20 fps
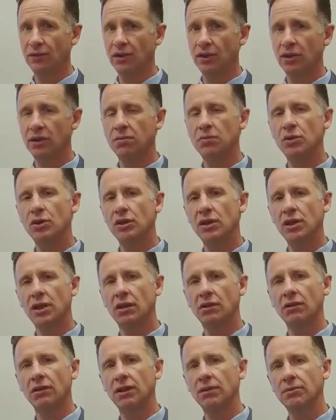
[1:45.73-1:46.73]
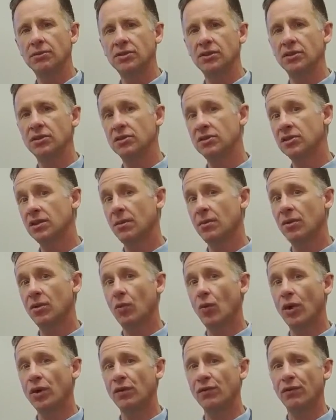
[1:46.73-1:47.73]
the community a glimpse into some of the
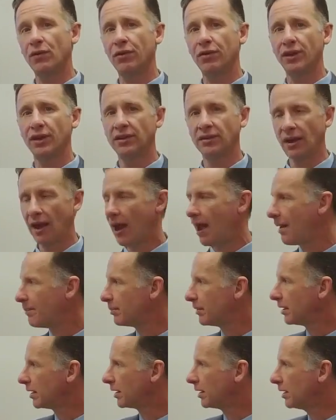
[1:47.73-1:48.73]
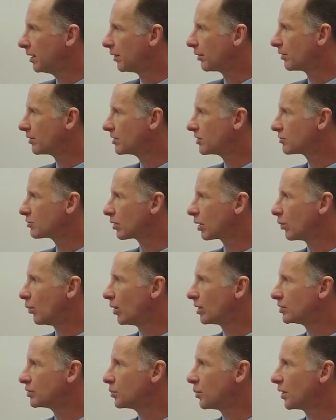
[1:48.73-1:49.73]
wonderful things happening here in District
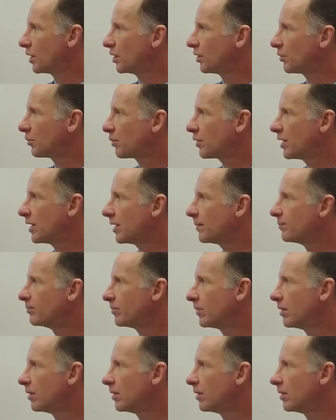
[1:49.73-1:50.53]
123.